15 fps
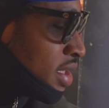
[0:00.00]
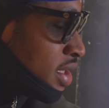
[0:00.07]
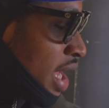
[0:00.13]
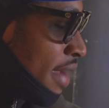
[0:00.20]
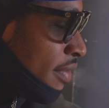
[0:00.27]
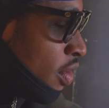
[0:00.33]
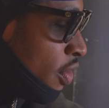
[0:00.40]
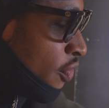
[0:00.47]
I said,
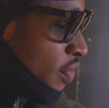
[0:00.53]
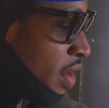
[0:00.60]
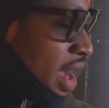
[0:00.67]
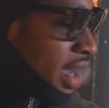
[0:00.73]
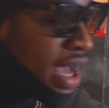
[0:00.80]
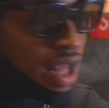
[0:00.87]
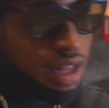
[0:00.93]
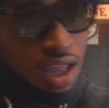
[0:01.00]
I ain't gonna
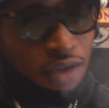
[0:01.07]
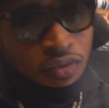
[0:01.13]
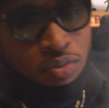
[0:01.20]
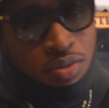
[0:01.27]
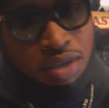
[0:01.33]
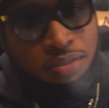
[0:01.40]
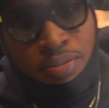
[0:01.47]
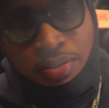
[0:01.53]
front, God, like for
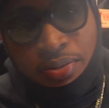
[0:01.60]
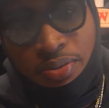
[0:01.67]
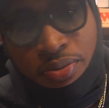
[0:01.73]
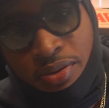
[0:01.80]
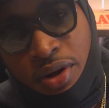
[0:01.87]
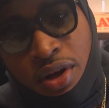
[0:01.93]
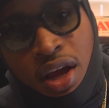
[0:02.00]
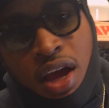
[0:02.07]
me,
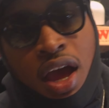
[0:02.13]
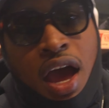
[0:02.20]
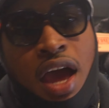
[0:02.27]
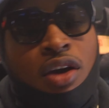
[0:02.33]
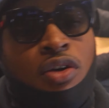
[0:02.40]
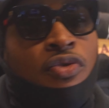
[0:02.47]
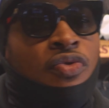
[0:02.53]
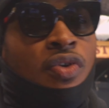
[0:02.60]
I
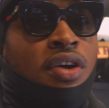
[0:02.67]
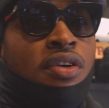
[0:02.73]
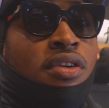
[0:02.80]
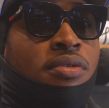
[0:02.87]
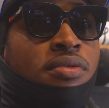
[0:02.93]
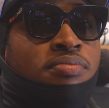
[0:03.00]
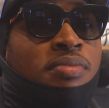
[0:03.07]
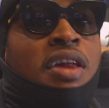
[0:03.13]
ain't gonna front.
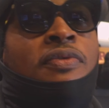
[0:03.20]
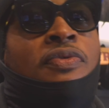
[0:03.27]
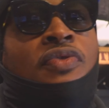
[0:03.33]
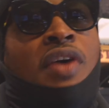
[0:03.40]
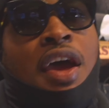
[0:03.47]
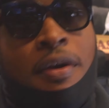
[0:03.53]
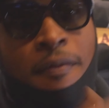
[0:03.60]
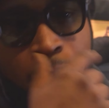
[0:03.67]
Matter of
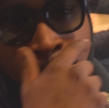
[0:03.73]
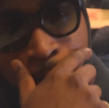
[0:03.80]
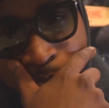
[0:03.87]
fact,